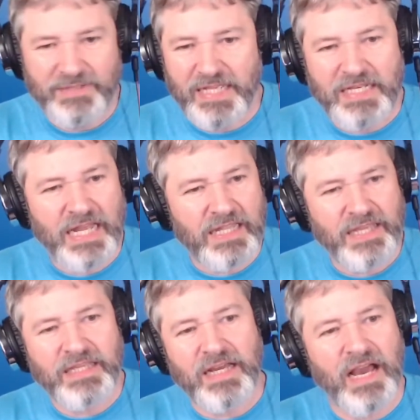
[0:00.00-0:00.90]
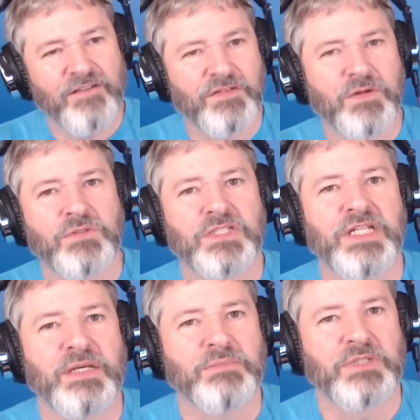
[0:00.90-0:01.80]
and I like iPhone's
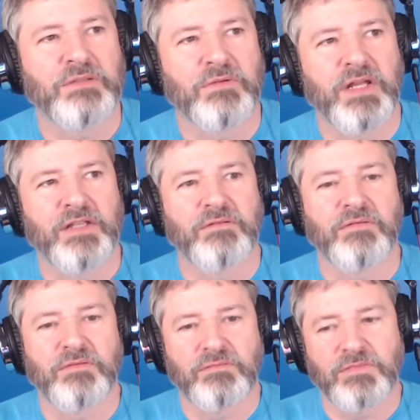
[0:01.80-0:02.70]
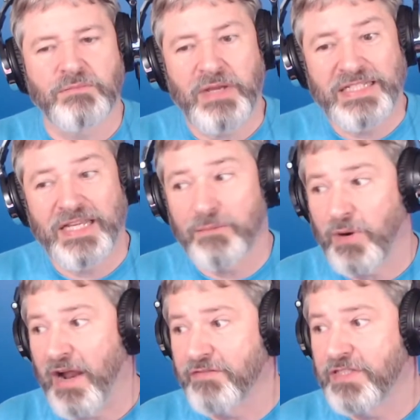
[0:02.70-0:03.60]
attempt at maintaining
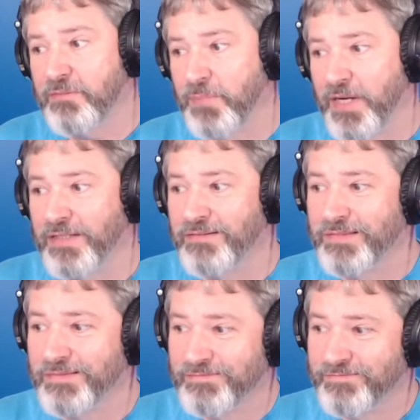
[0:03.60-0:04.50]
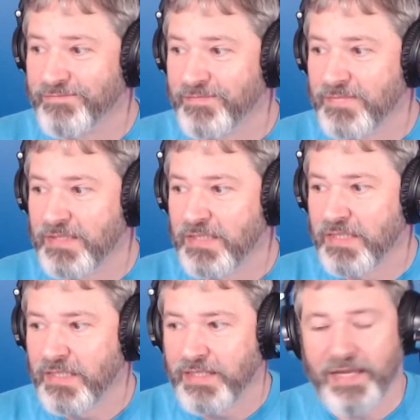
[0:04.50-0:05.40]
privacy, but
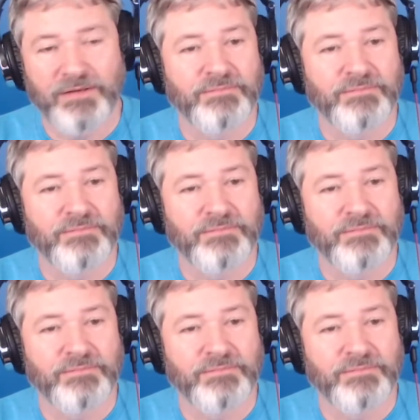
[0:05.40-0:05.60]
yeah.